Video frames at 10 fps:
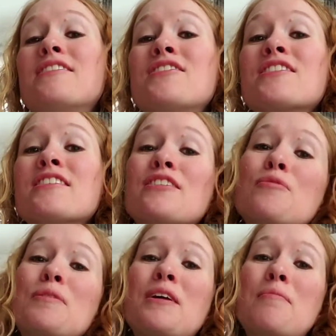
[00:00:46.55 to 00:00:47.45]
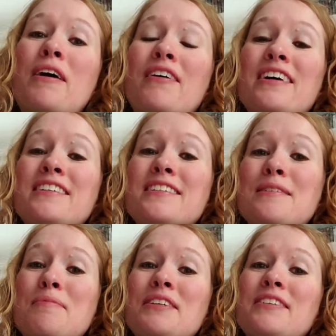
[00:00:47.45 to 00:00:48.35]
Just a little bit about hidden
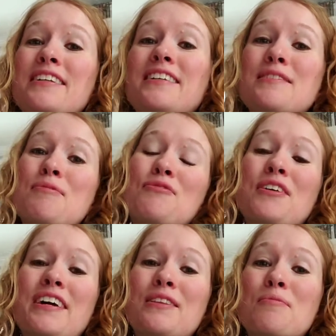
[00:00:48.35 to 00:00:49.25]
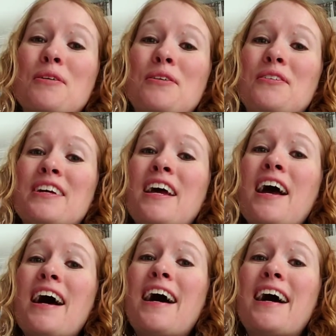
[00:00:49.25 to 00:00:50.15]
disabilities before I hit the road.
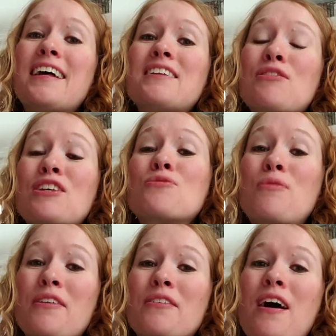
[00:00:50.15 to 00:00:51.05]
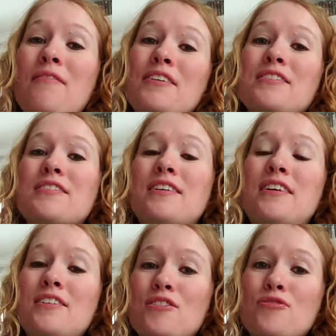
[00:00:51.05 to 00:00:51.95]
This weather
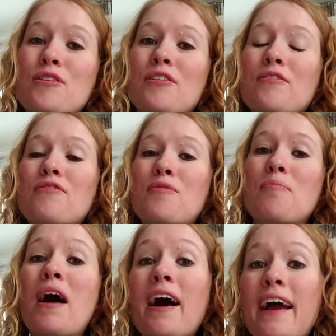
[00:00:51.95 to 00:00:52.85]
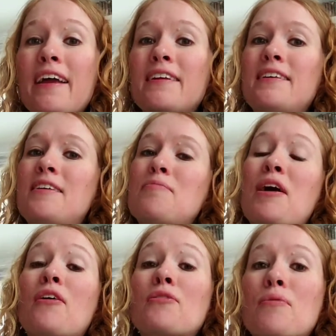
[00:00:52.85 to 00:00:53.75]
obviously is a trigger for mine.
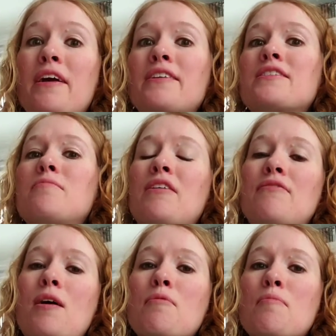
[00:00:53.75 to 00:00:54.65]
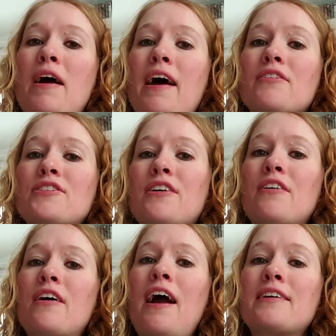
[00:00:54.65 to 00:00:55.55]
My arthritis and my fibromyalgia
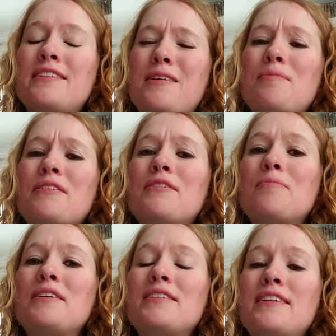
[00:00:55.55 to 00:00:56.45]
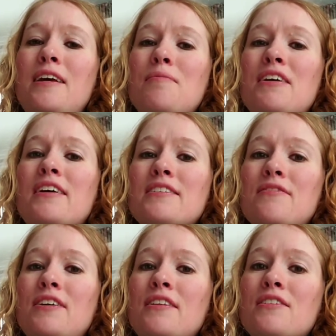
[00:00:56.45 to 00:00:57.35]
are acting up a little bit today because
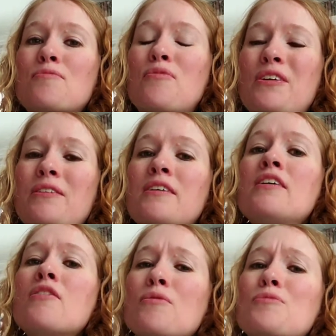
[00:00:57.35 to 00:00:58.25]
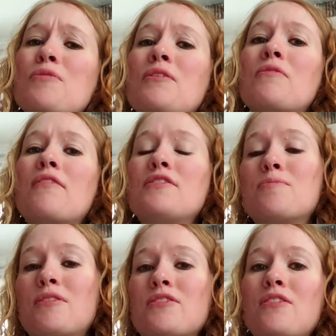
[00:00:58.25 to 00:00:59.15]
of it. This morning was pretty rough,
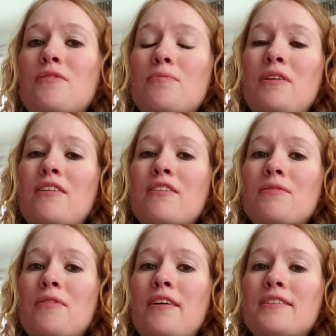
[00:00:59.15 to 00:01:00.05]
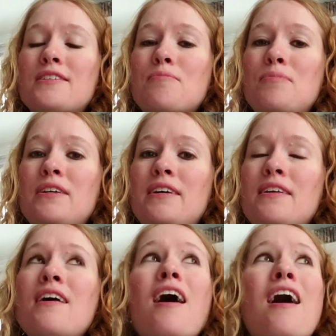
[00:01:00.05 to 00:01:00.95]
especially with my arthritis, but